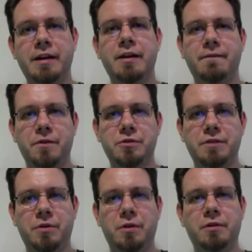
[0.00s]
First of
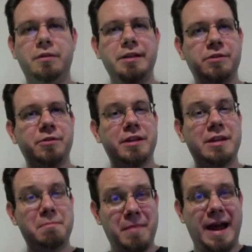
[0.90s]
all, let's look at the
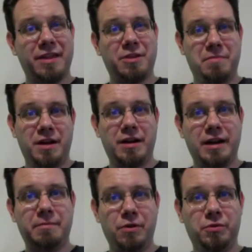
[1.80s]
math
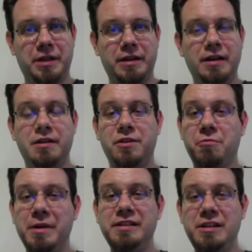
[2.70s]
behind polling. The
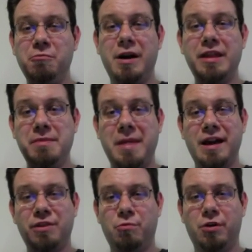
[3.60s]
reason why the
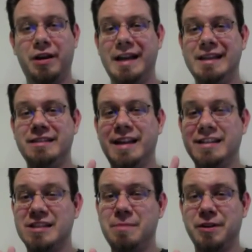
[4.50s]
math work is that
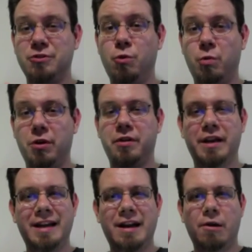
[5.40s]
special word
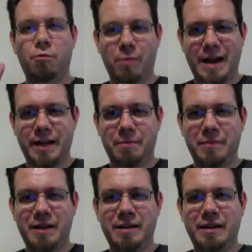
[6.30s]
random.
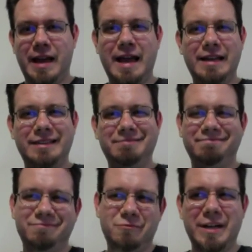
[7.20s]
And,
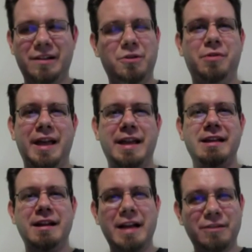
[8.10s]
well, okay,
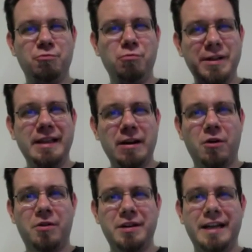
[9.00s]
it's really
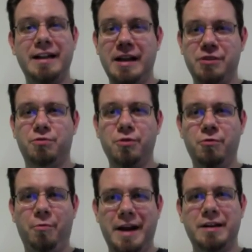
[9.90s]
hard to get a true
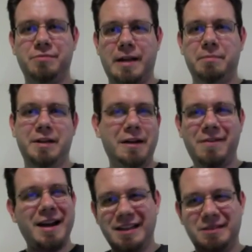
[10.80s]
random sampling. In
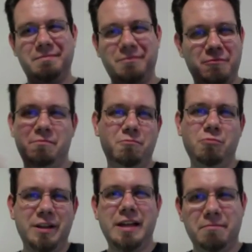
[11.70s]
fact, it's
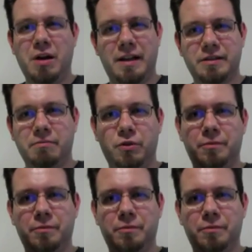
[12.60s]
really impossible.